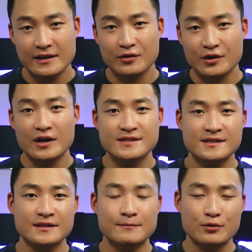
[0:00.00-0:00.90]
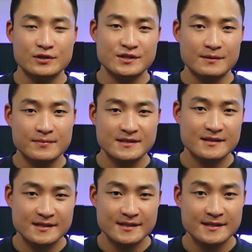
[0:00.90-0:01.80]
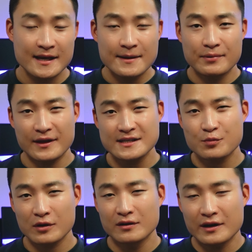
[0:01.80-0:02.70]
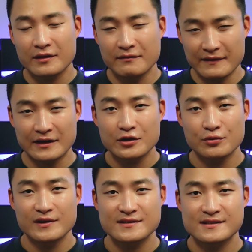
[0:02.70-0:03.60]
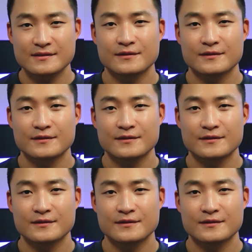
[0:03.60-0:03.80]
you're constantly purchasing businesses, but that's where a lot of the value is.